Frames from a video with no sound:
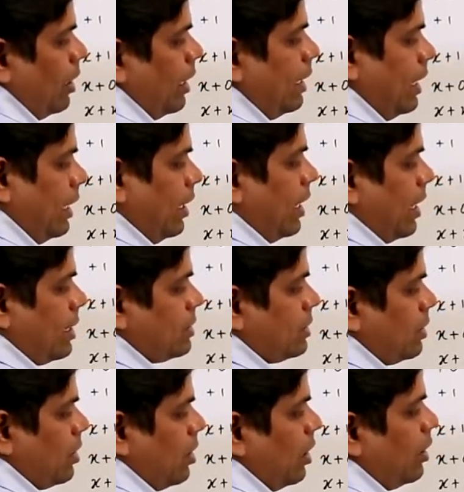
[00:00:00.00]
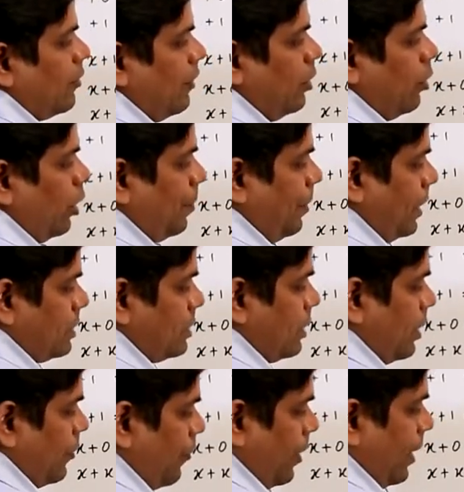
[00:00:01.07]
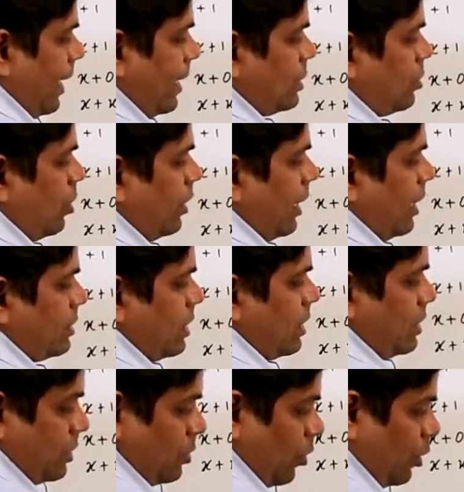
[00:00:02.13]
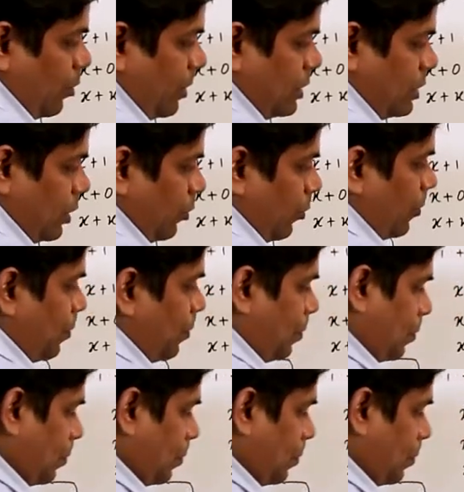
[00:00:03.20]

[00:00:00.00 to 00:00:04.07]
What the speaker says: In any case, current will not pass, therefore x dot x dash is going to be 0.